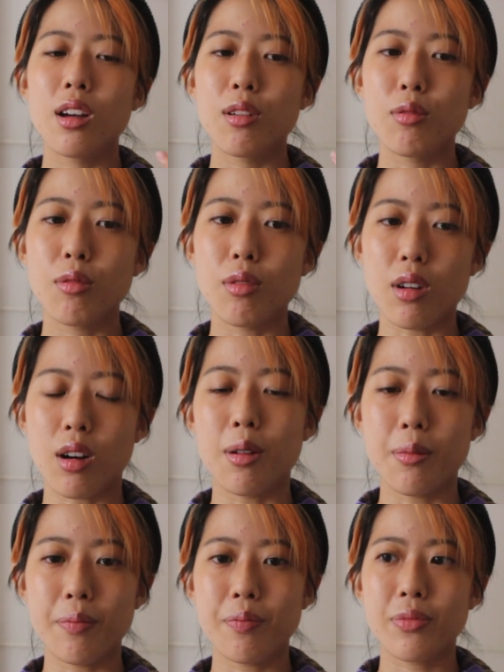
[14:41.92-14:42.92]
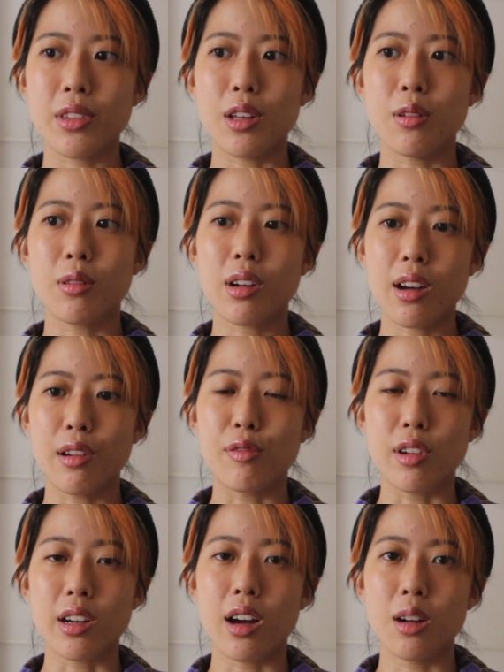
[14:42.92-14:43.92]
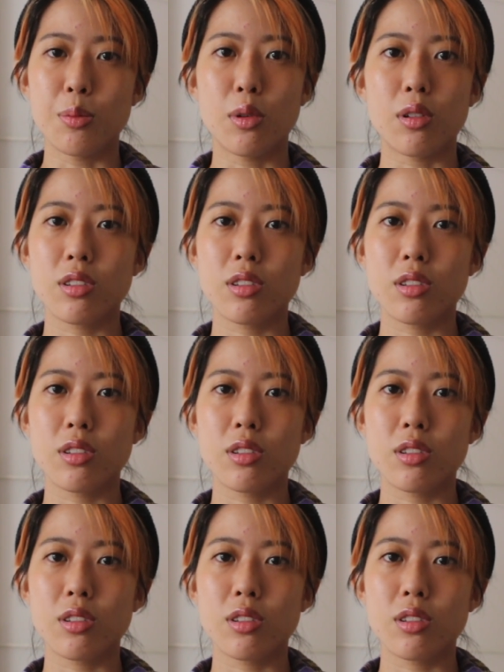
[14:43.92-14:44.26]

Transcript: kind of regard books.